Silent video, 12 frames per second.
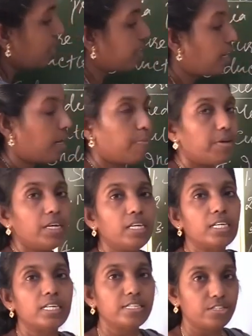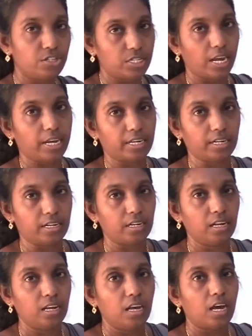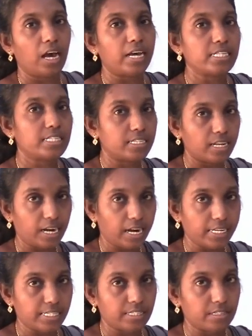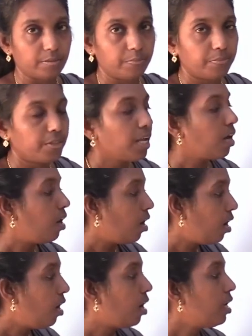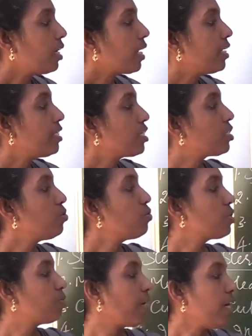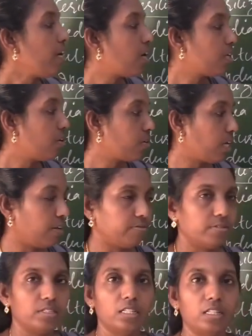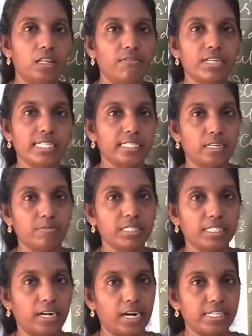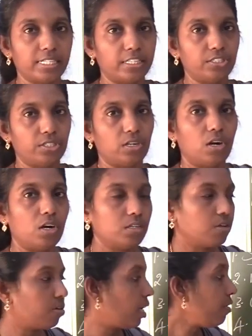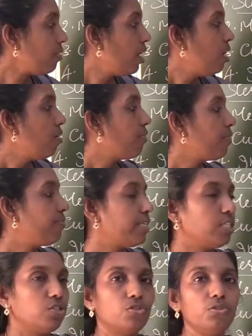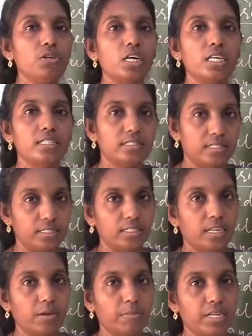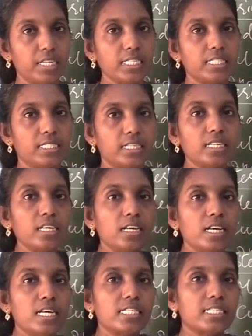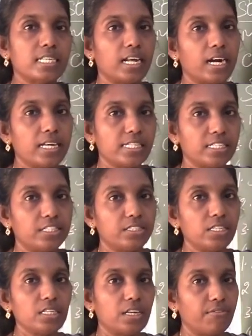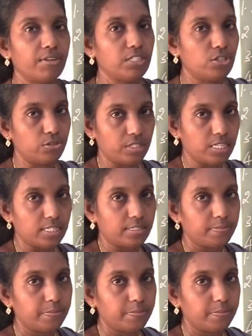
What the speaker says: can be taken and sterilized, or it is used by autoclave, the wet steam sterilization. Autoclave 15 to 30 minutes the sterilization given to this.